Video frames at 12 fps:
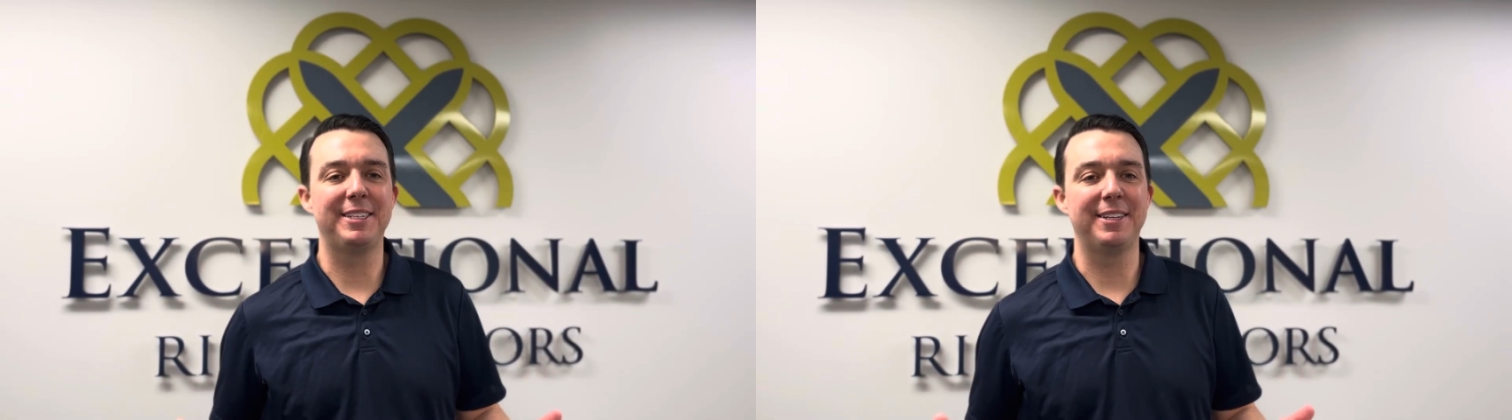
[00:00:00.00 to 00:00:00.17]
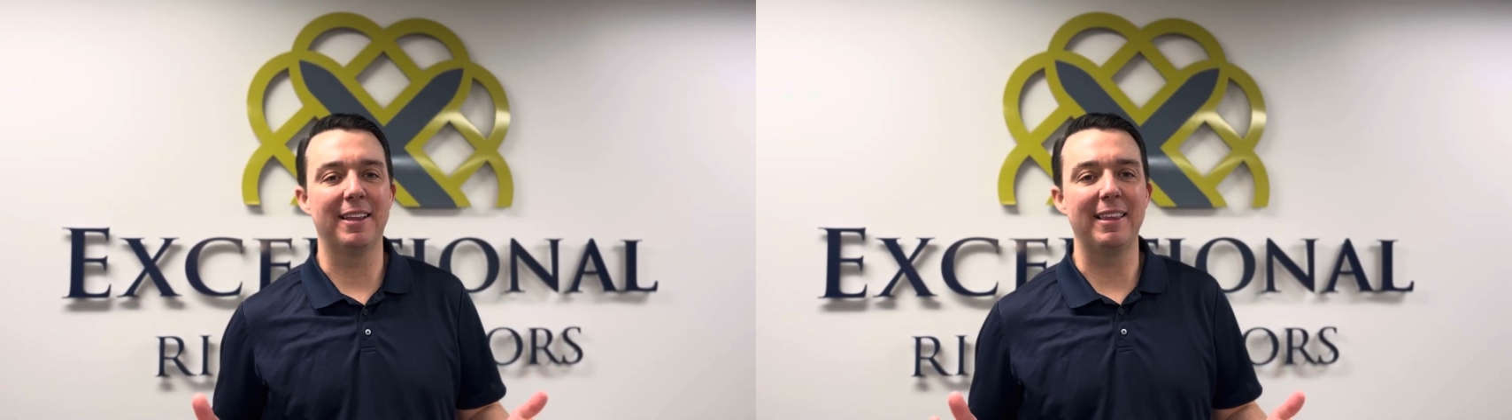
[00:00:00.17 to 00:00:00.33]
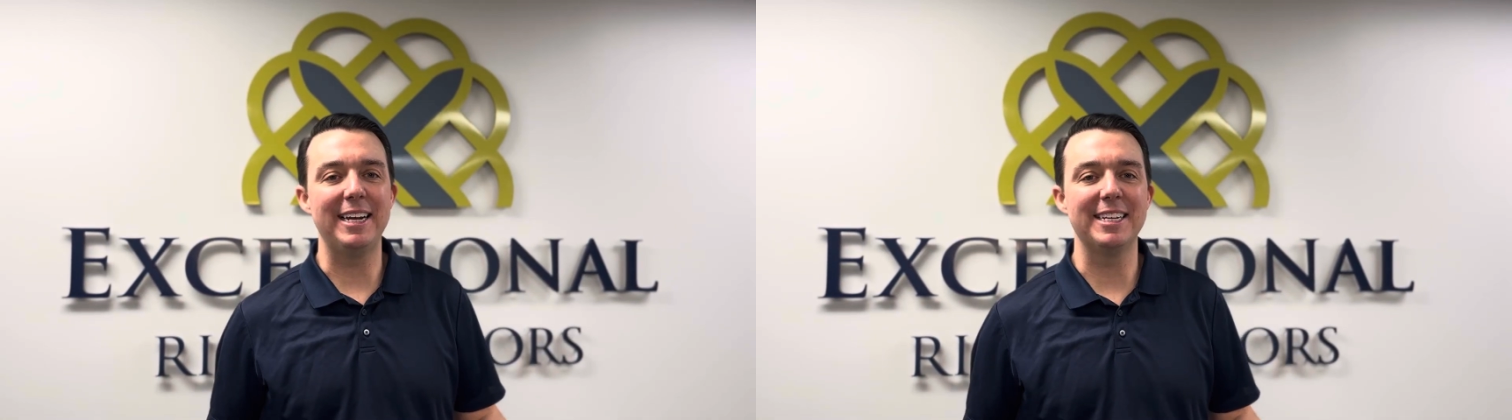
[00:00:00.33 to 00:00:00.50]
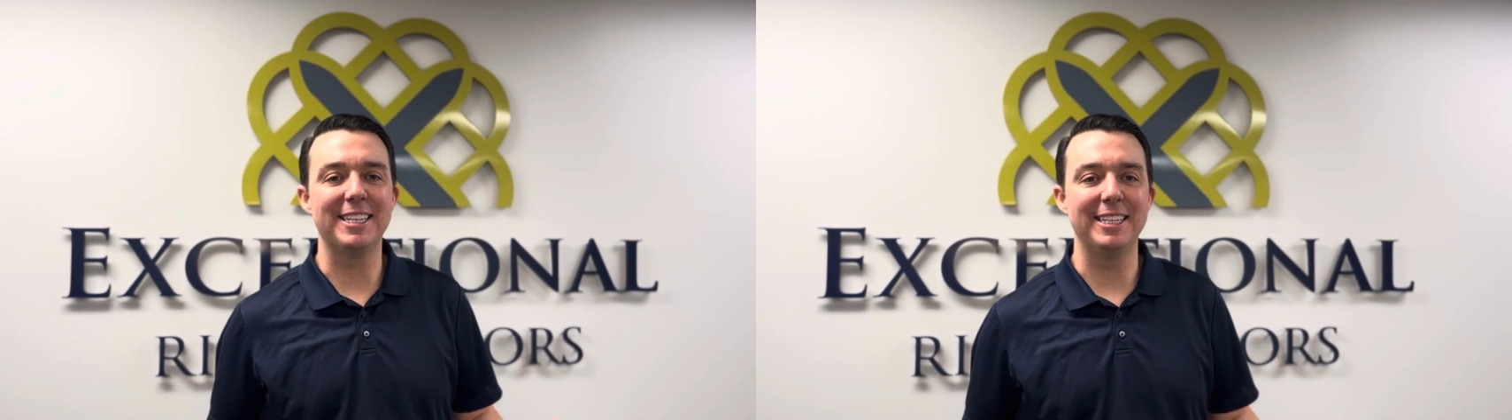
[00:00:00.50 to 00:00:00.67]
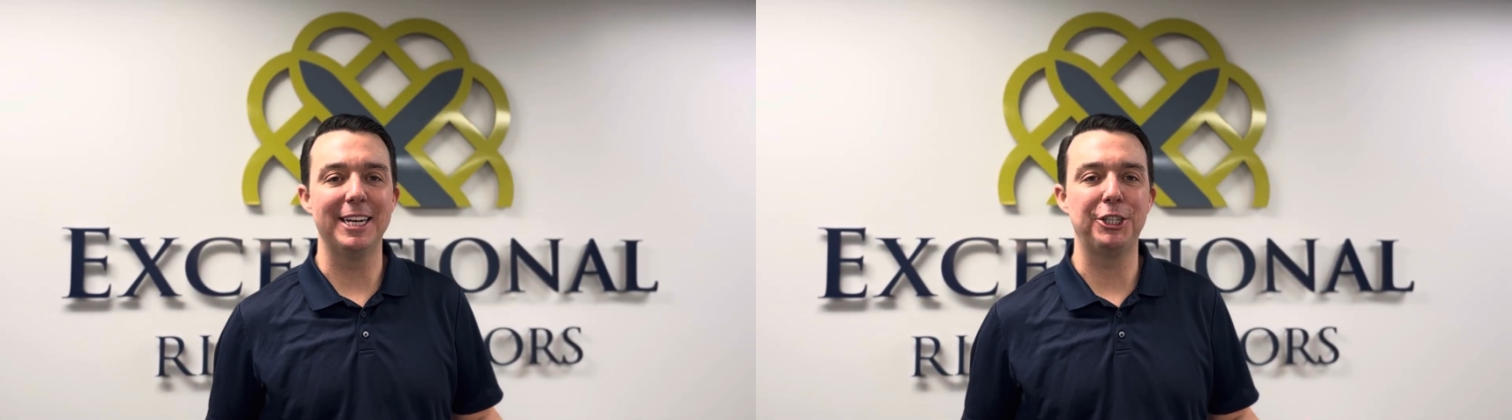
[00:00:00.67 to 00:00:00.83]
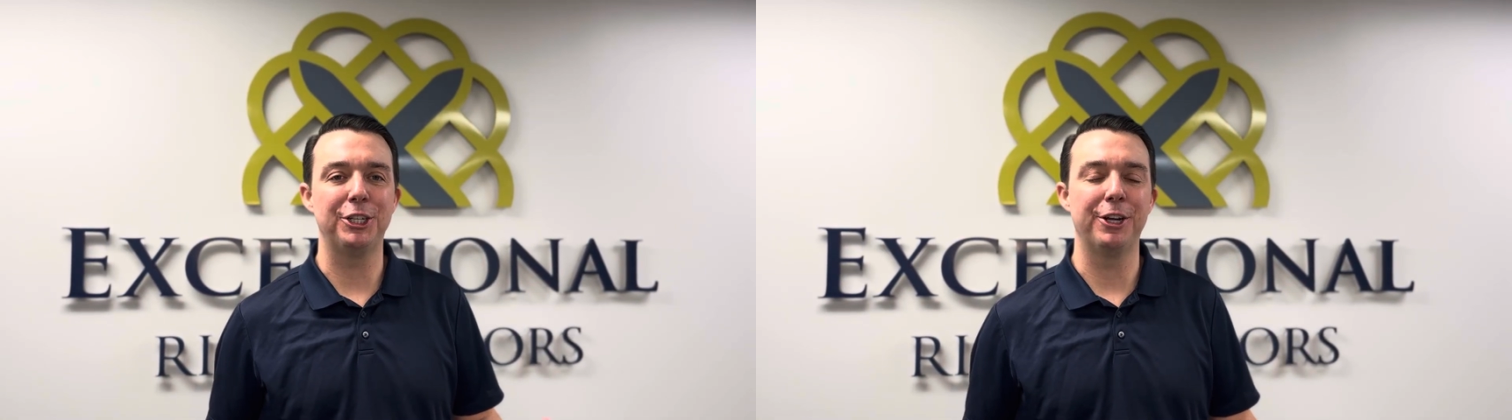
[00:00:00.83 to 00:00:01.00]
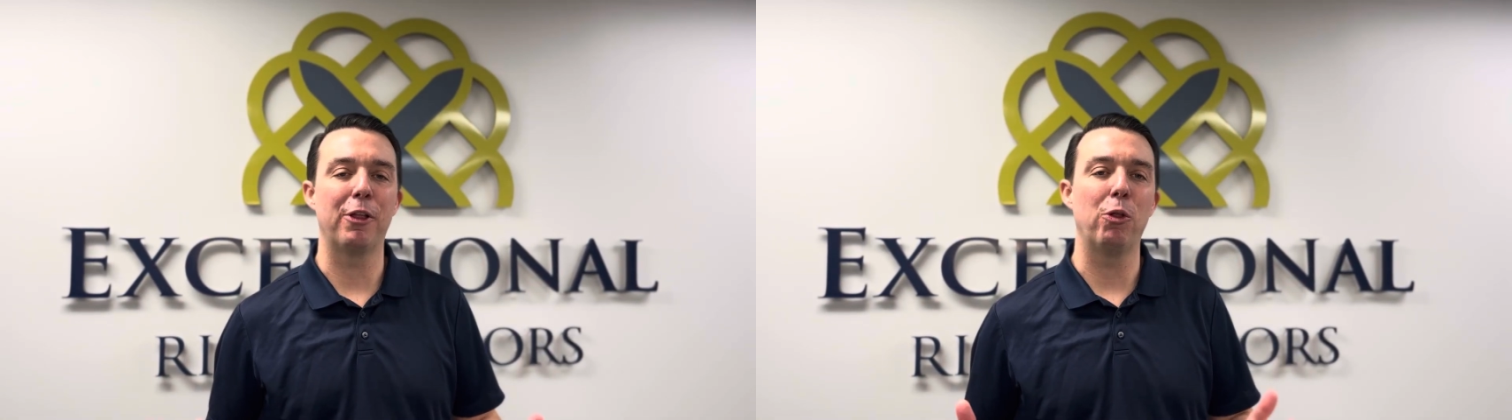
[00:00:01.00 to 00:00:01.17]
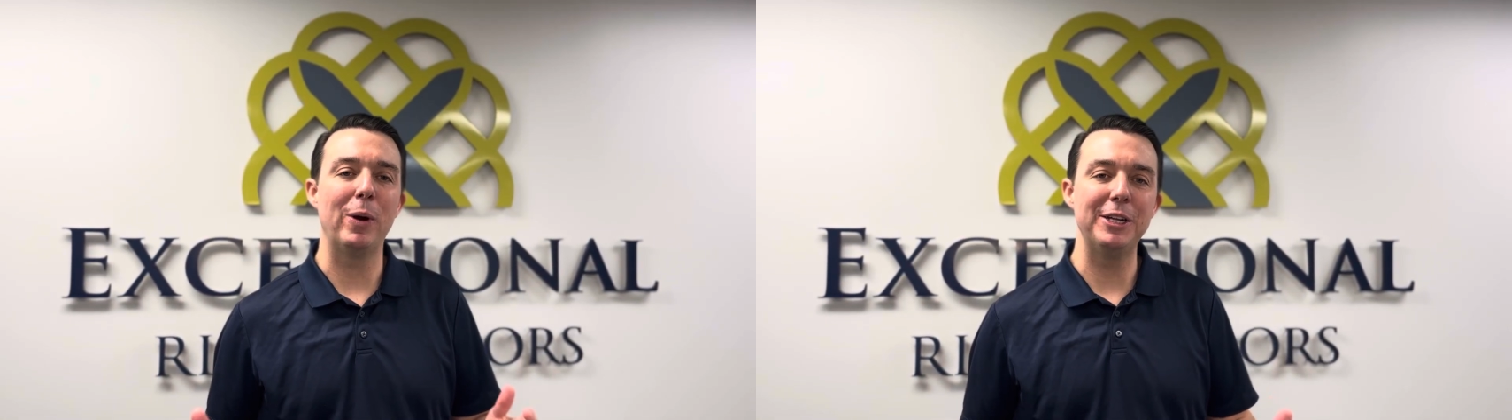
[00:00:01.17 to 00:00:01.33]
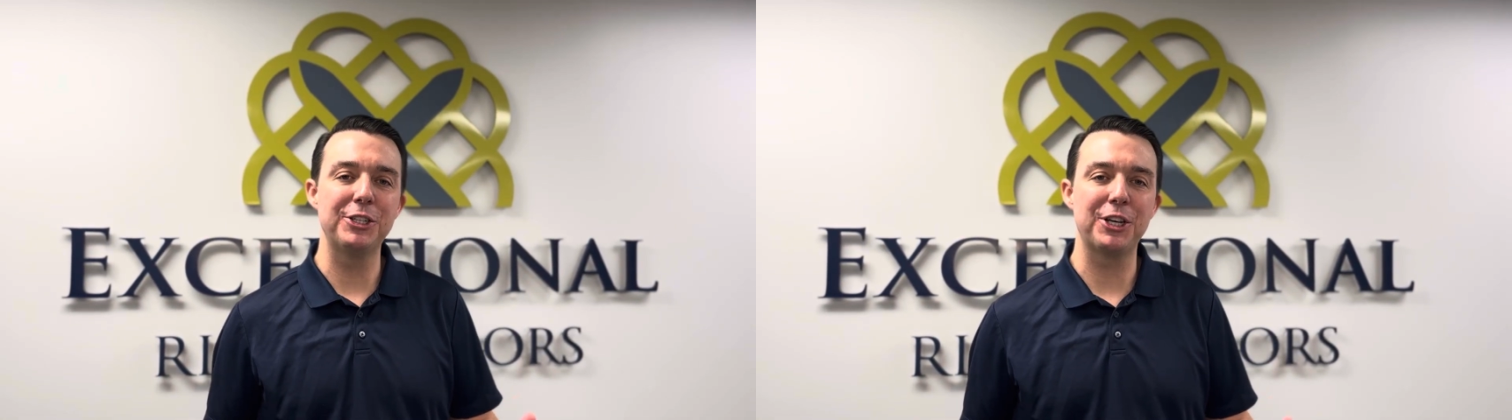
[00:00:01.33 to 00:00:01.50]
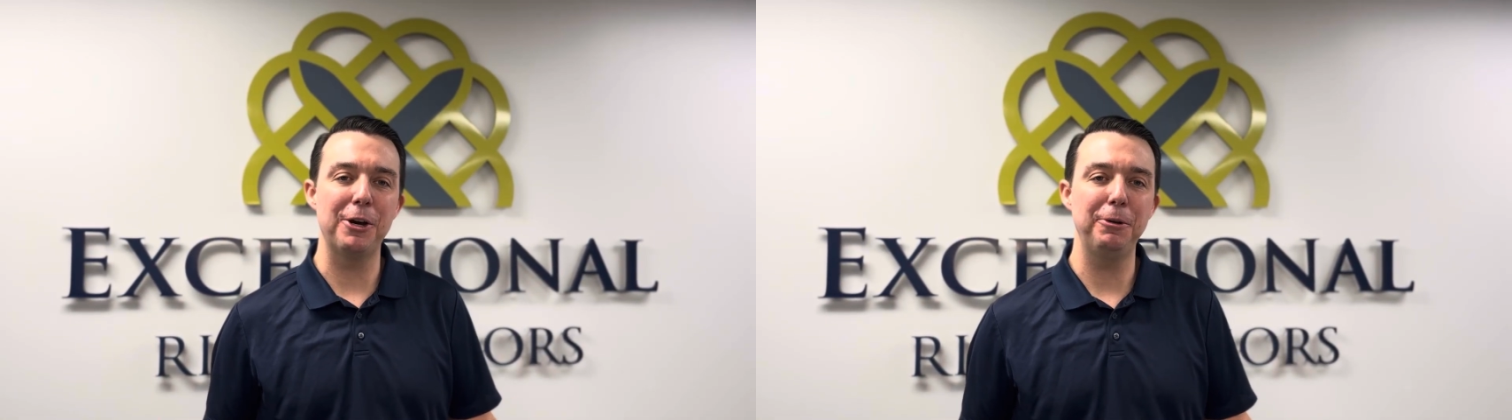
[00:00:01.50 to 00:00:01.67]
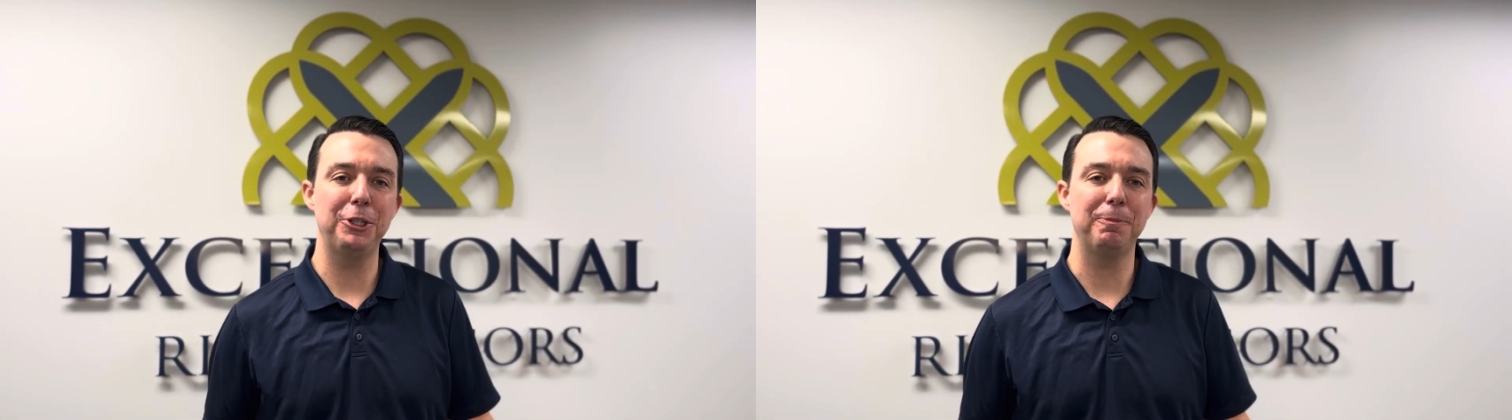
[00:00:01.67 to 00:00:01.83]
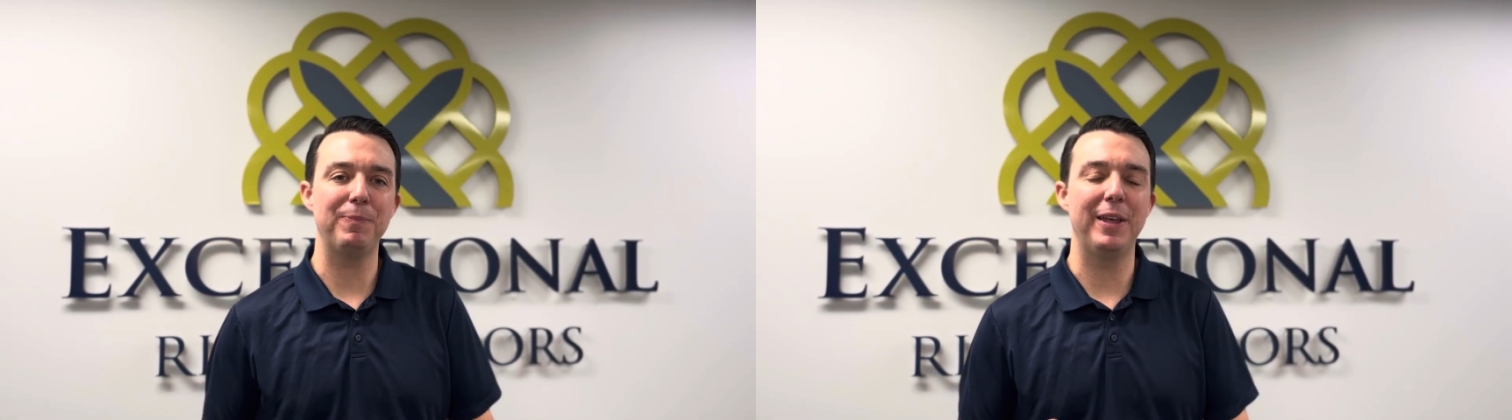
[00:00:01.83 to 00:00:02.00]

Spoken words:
to the latest edition of the Lloyds Coach,